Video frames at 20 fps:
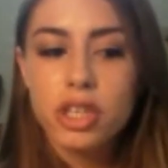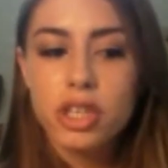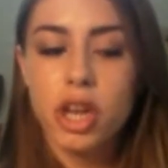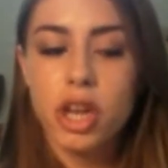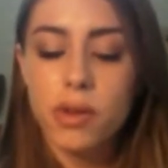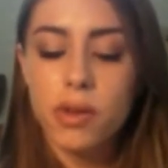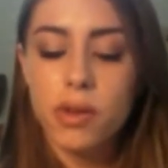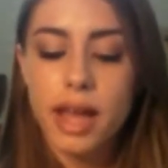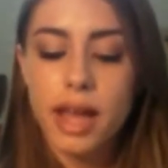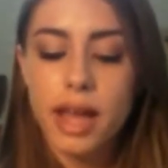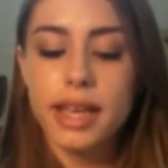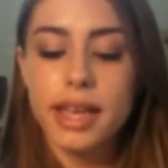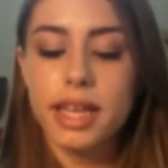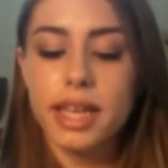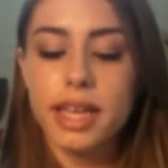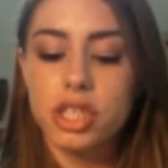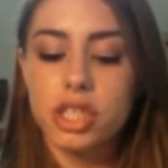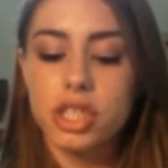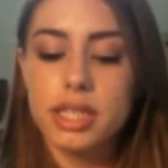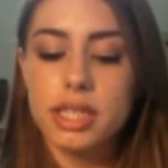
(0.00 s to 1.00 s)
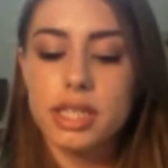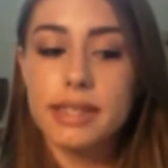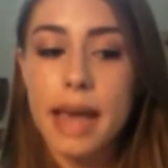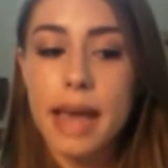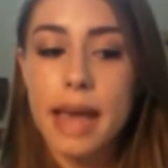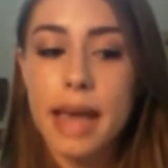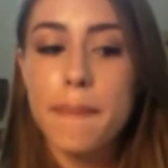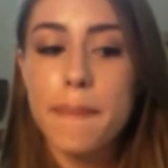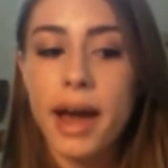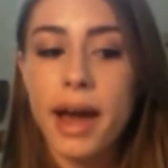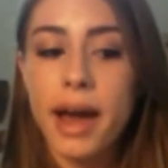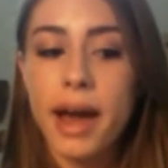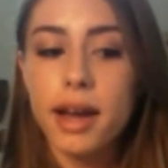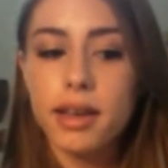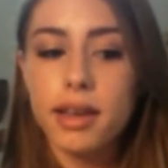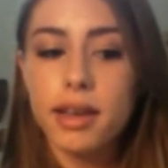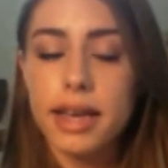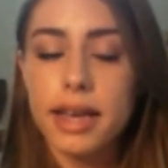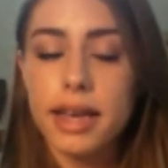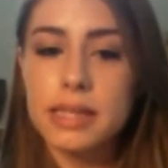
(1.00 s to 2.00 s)
You know, let each
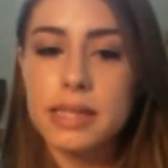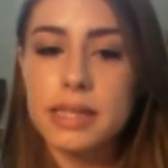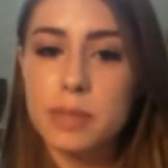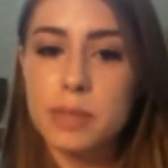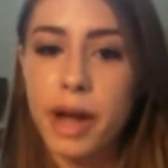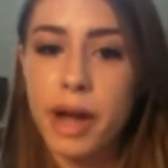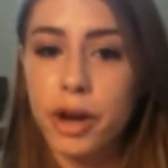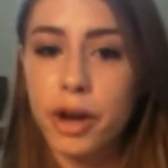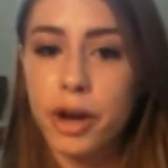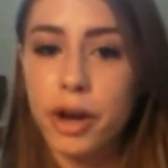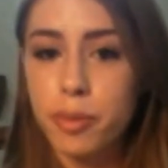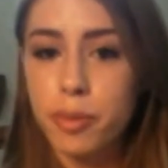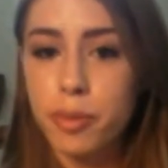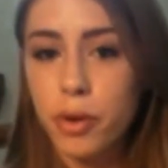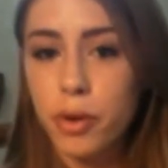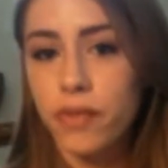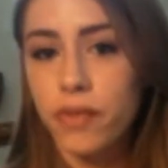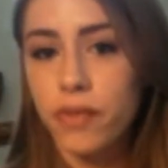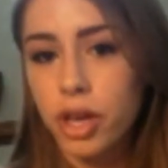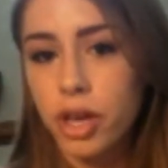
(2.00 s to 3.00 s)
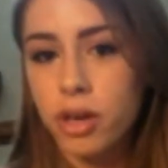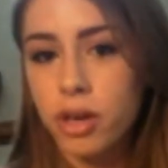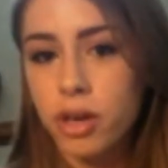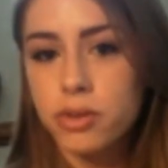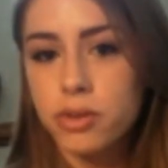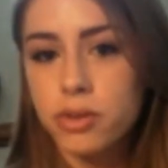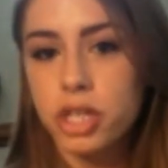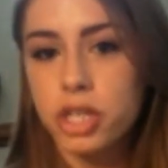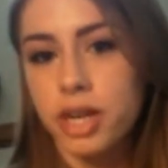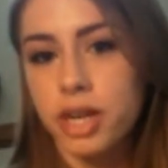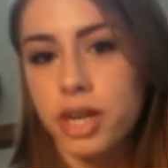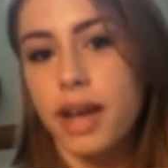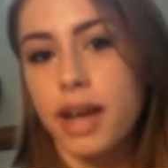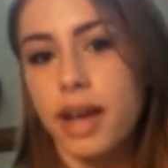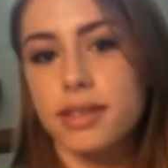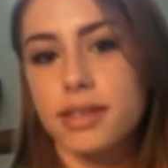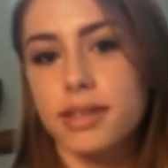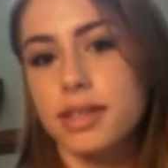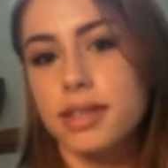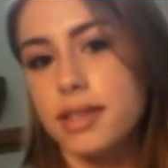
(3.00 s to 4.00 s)
setback inspire and motivate you to your
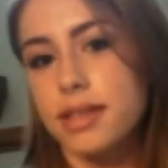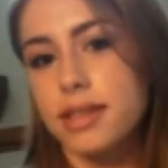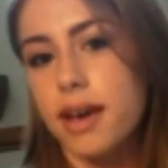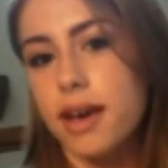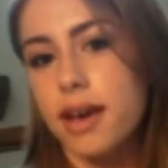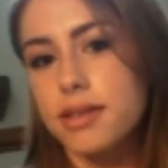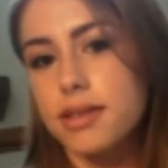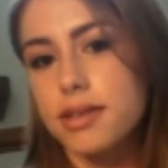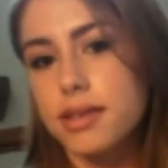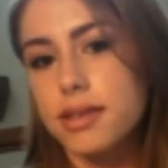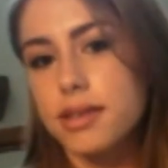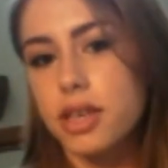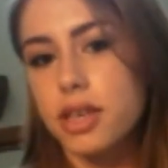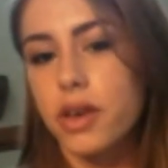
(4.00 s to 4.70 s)
next success.